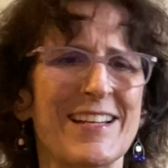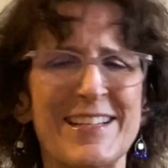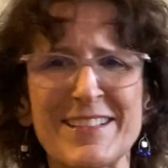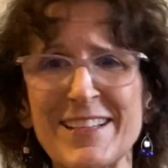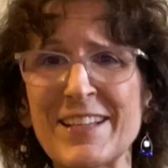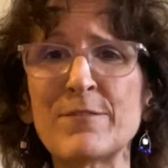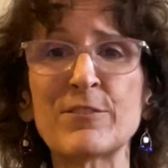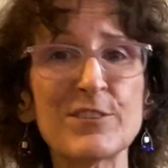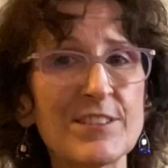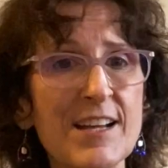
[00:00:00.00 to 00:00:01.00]
He said in
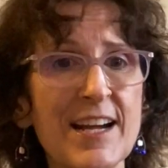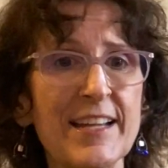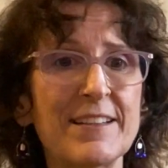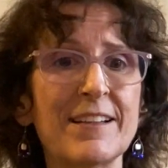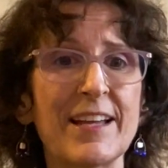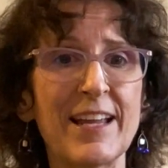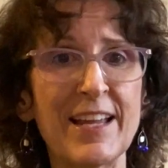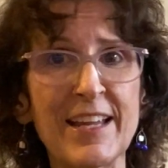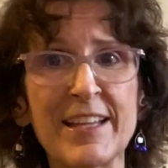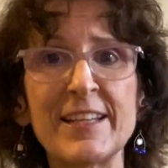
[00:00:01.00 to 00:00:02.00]
verse 9,
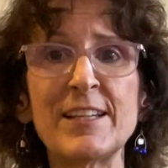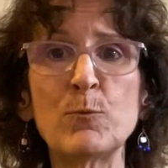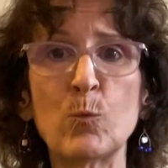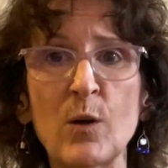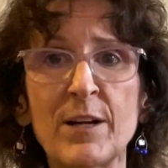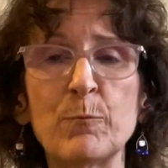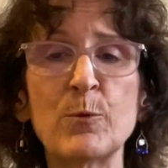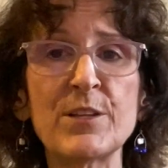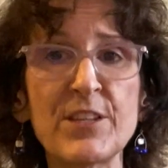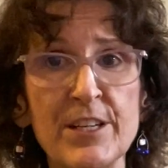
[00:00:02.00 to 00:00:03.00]
anyone
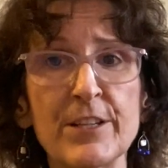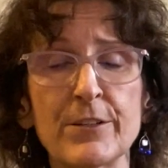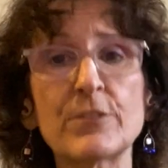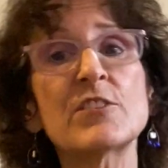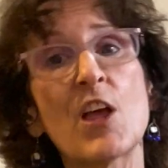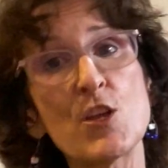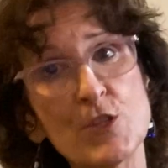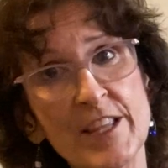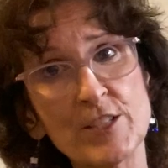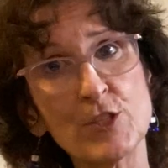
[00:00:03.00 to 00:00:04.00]
with ears,
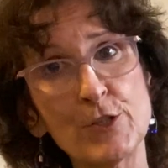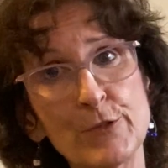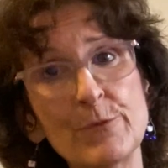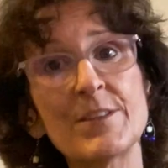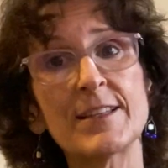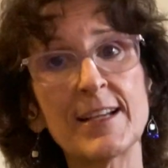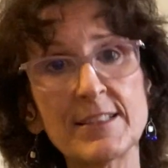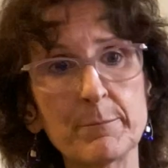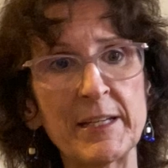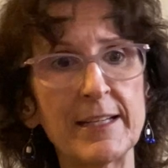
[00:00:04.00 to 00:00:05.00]
that's you,
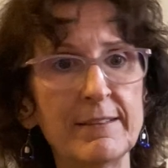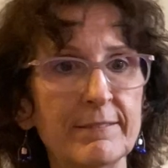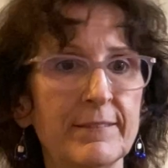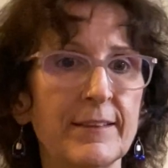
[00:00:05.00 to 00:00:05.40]
that's me,